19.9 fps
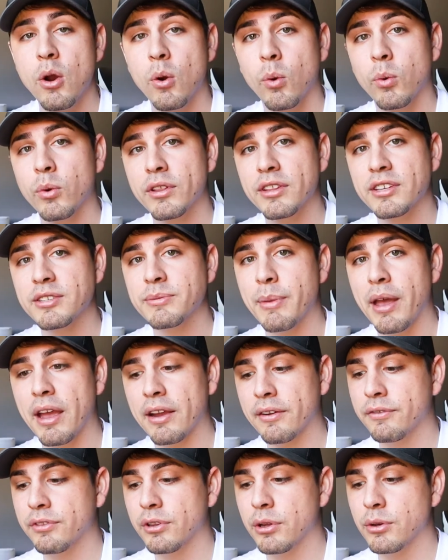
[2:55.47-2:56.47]
one of these
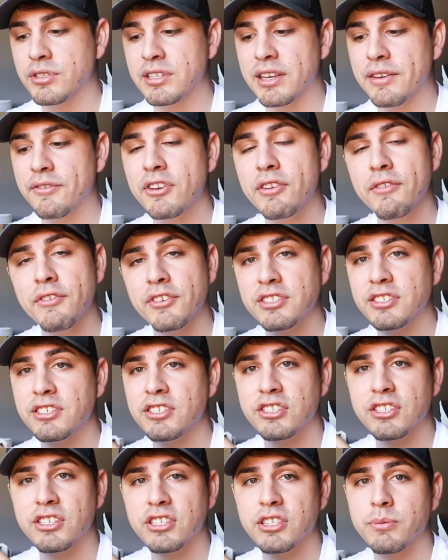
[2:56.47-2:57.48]
mag floats, even if it's
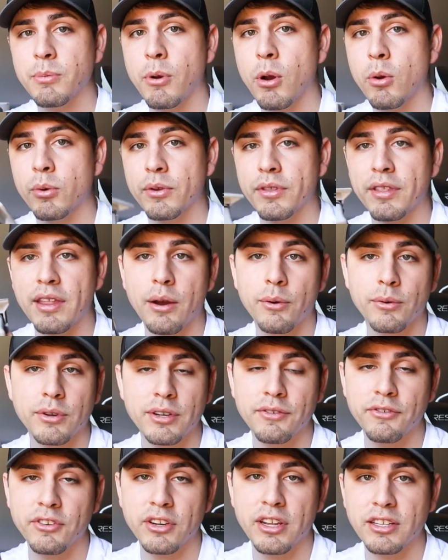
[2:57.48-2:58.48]
just a small one. That one
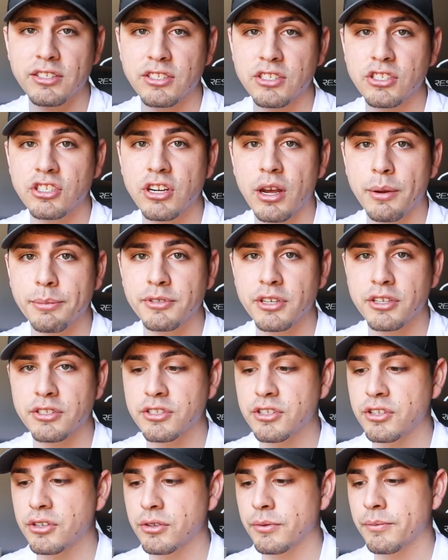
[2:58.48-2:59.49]
even gets the job done
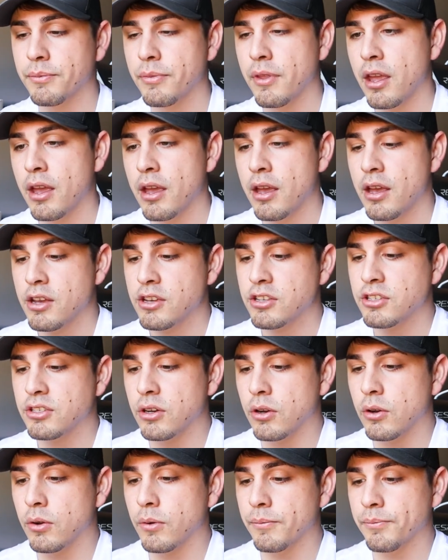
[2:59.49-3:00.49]
too.
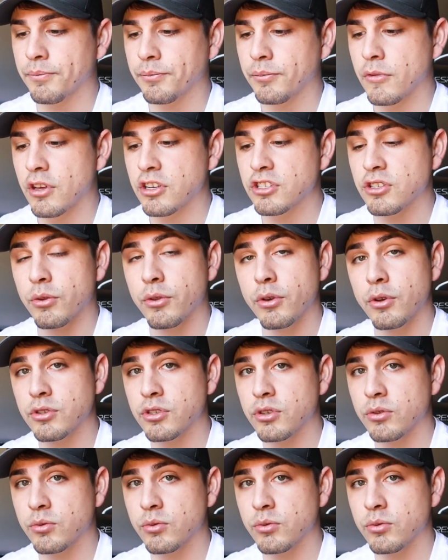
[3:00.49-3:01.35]
So those are